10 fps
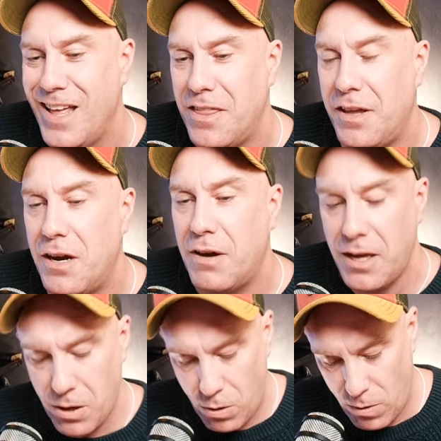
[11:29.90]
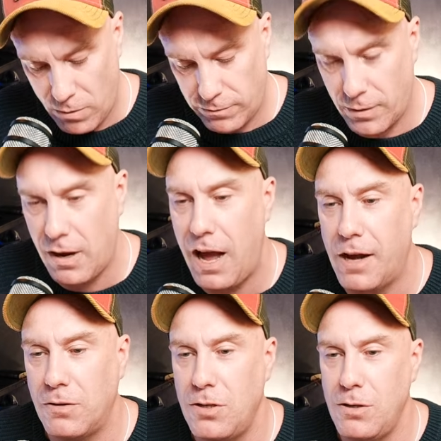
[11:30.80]
There I go over
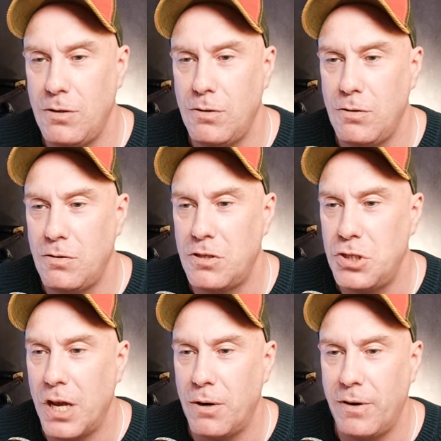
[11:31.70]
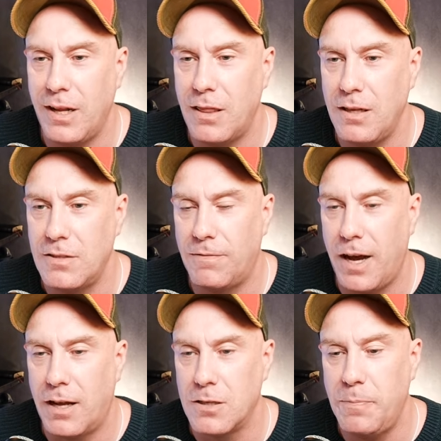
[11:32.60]
how to generate these
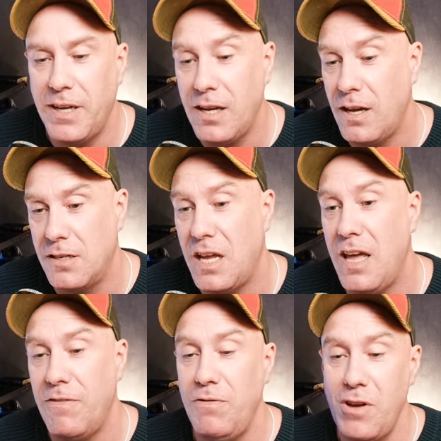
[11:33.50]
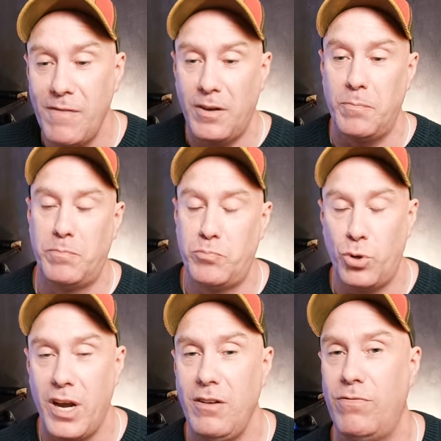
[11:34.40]
files, because if you have a
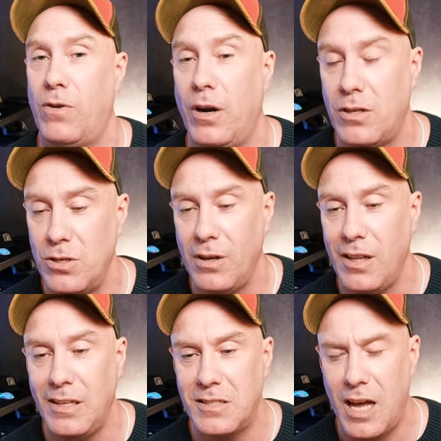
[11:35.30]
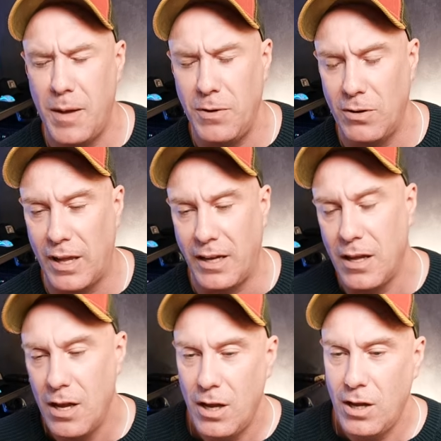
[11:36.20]
brain fart during the exam, you're like,
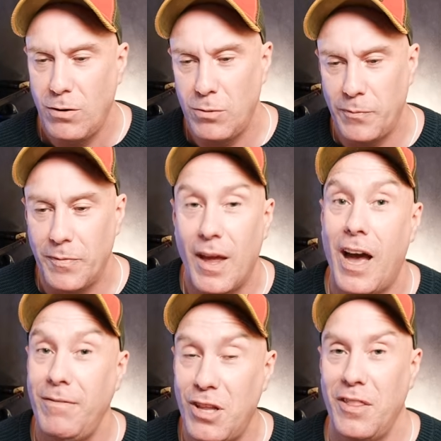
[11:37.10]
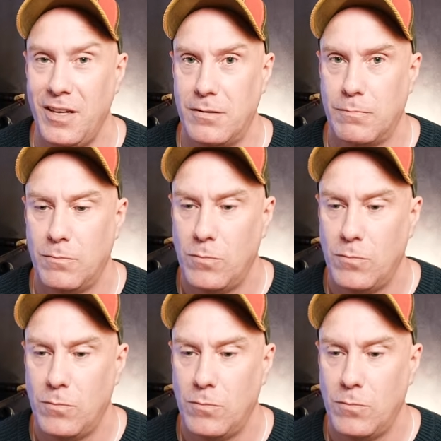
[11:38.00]
I've done this